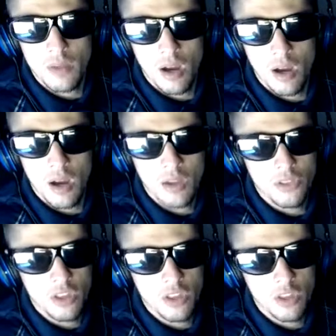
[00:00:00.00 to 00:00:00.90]
I
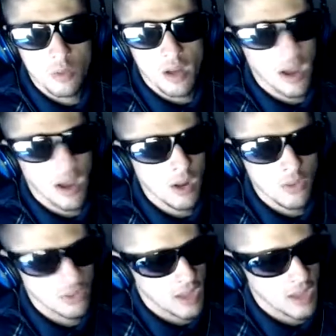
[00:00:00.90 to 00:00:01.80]
think he went higher
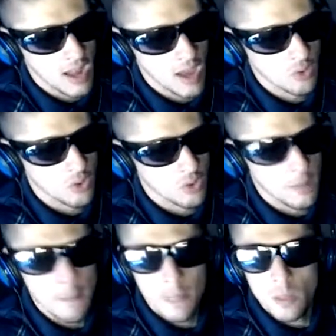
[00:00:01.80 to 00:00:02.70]
than that, actually.
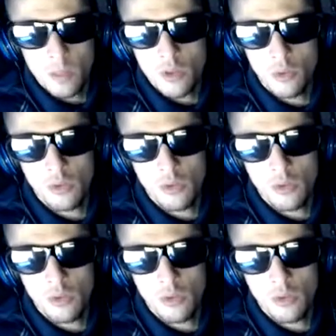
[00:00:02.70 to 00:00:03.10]
You only need